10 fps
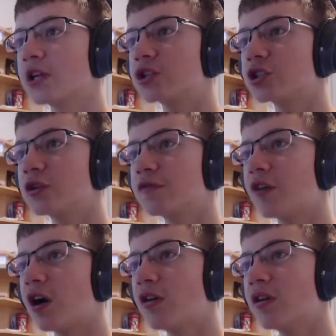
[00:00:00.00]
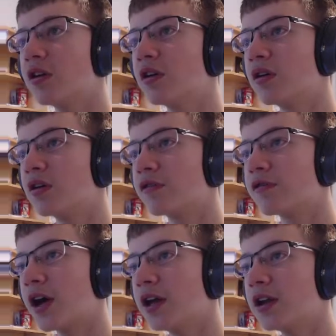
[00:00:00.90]
should fall
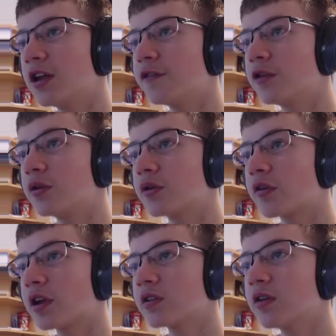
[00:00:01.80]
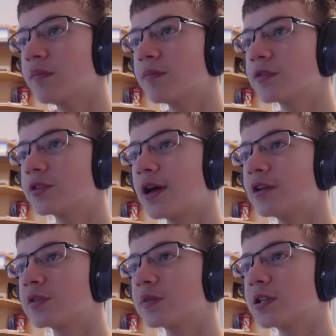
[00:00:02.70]
fine if you do it correctly. So now
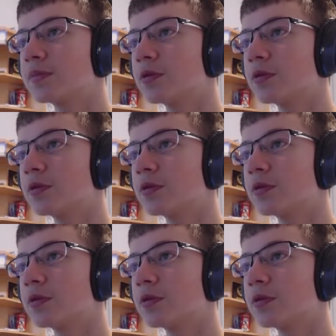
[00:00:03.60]
just place a blue